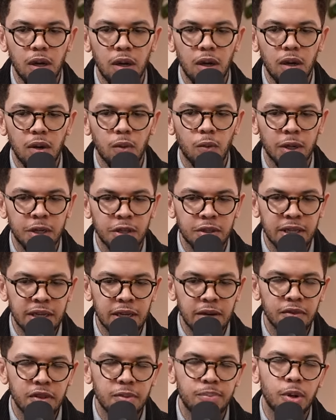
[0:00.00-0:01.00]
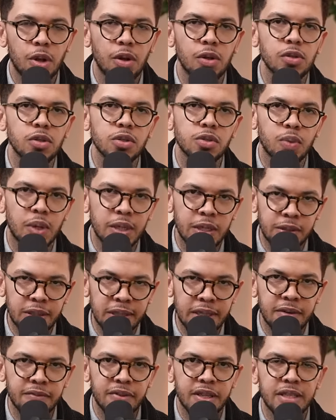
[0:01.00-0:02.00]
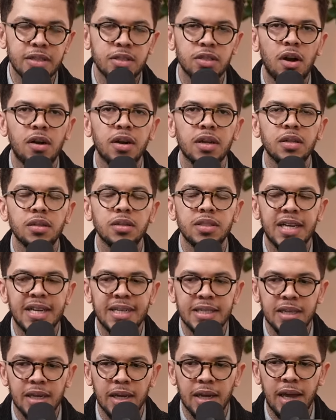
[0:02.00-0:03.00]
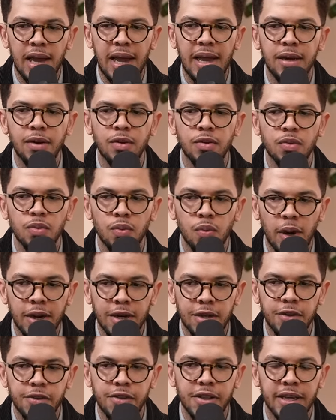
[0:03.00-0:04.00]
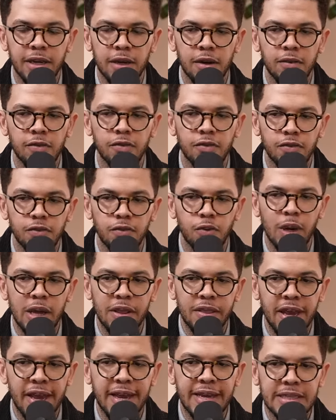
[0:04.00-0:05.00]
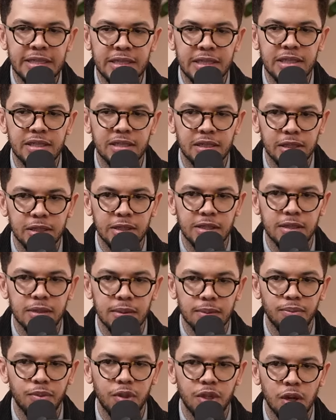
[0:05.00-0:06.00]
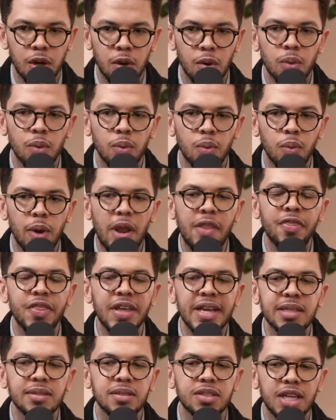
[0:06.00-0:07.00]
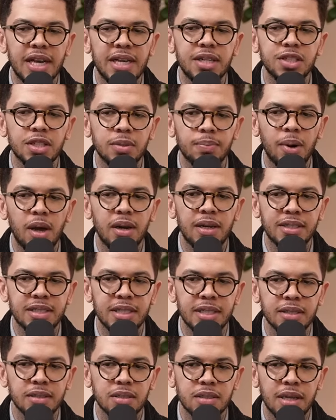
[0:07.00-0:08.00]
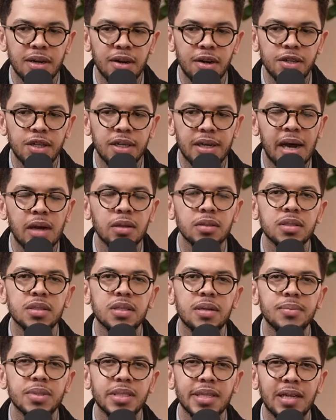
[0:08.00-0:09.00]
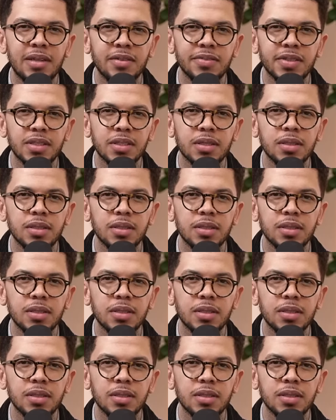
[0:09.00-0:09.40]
What do you think of the polls? What do you think of the historical data? And what do you think of where the ANC sits? You know, when things change in politics, they don't announce themselves.